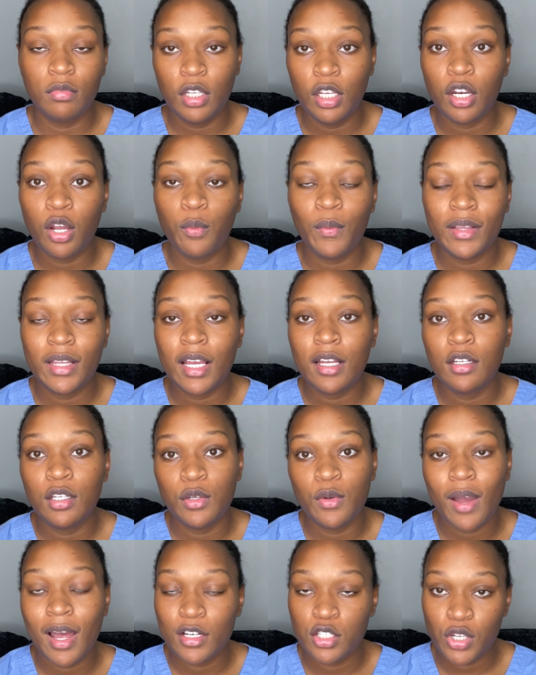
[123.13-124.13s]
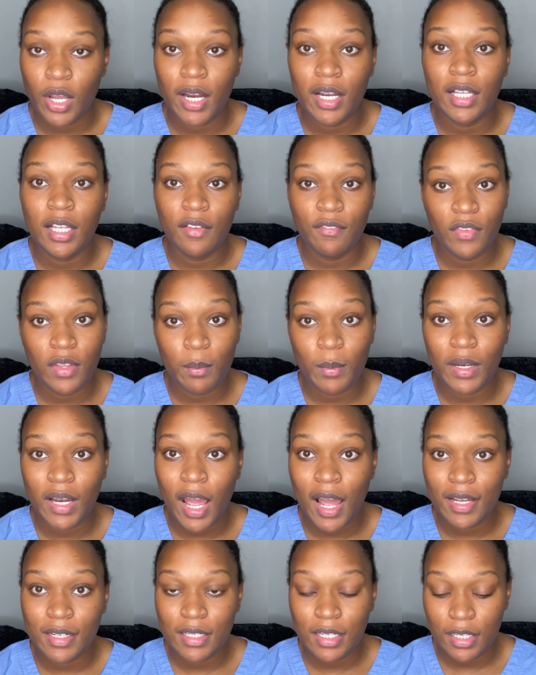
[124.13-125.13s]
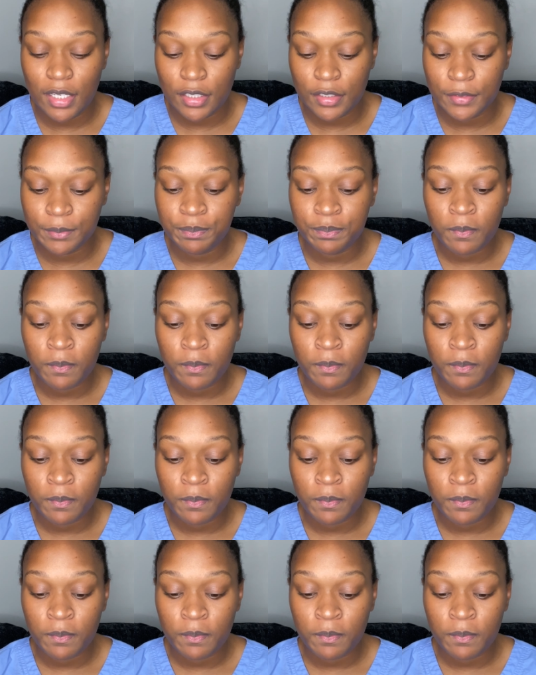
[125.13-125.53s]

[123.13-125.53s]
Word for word: you know what they do i try to give them an idea